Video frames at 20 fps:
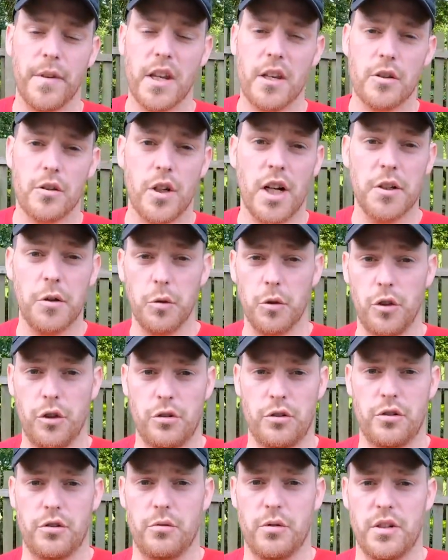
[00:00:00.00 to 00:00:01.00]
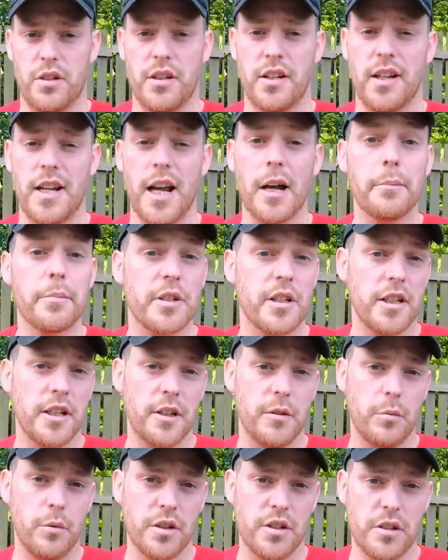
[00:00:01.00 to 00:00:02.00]
So I don't use those
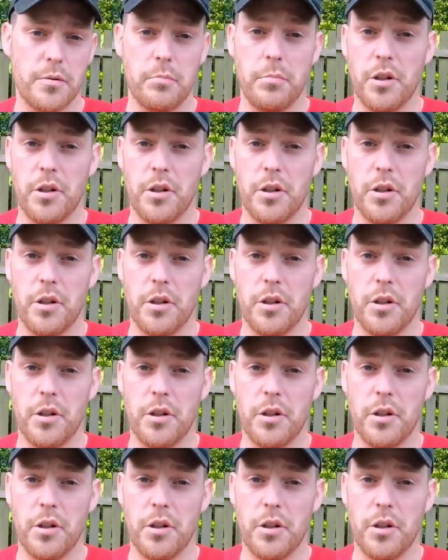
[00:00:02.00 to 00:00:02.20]
encapsulated ones,